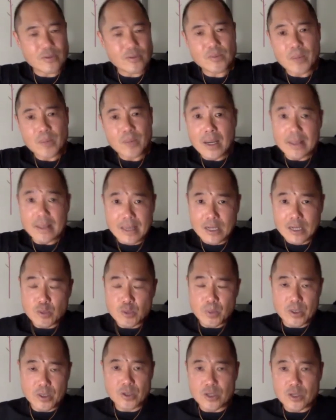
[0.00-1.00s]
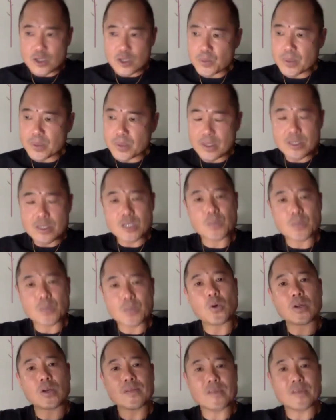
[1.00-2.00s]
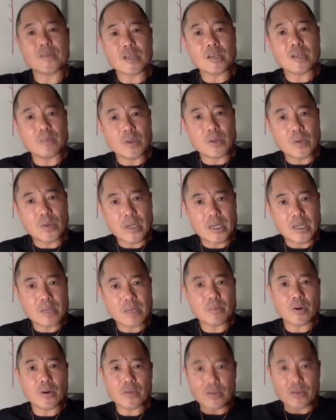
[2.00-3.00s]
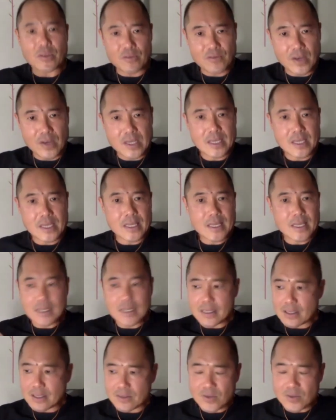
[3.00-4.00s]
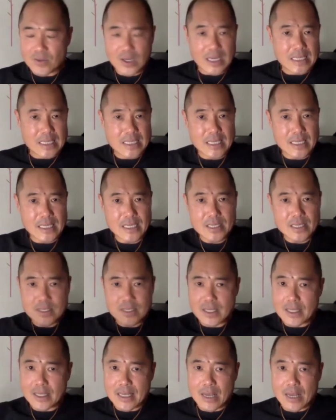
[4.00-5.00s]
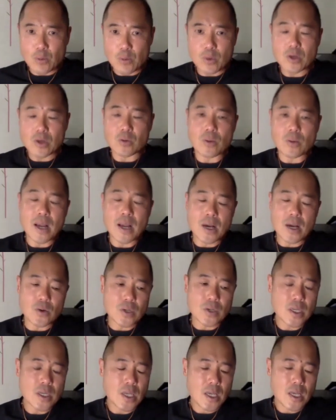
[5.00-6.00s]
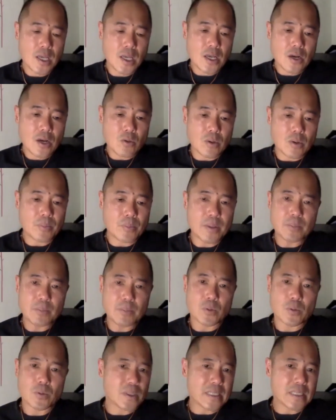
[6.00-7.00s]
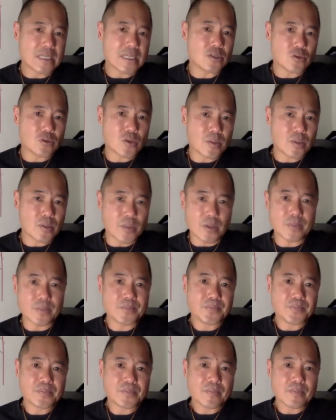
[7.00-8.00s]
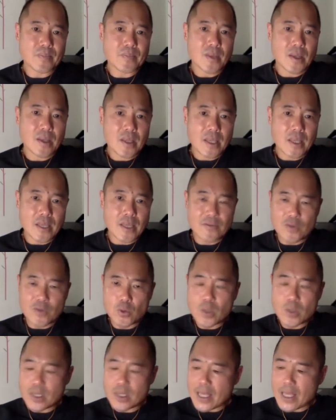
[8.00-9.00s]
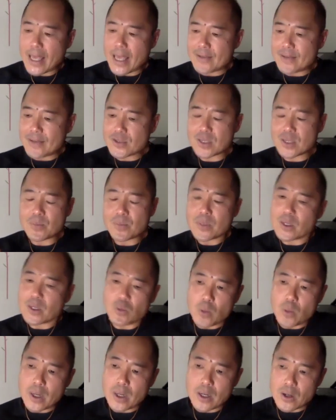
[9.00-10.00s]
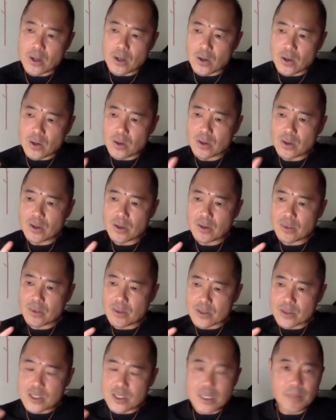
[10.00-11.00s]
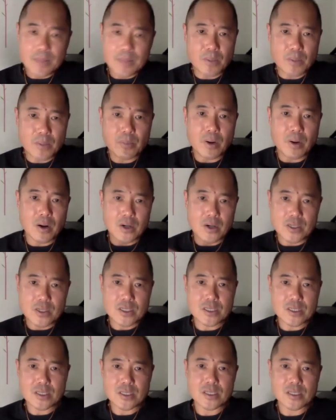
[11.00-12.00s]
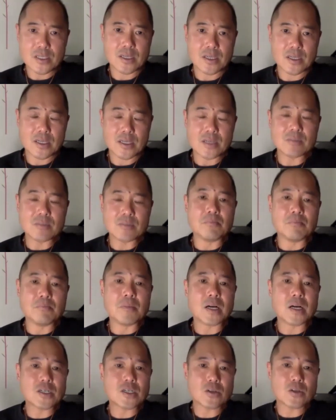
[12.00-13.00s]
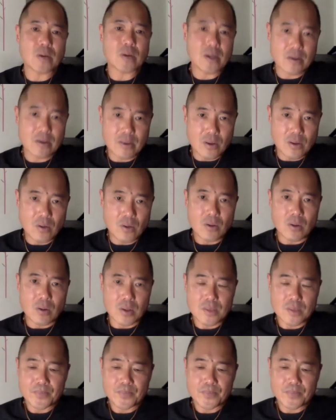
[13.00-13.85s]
by the entrepreneurs, but the support of the community, both in funding and delivering ideas and the network around where people really contribute. If you can have something where the sum of the parts is much greater than the whole,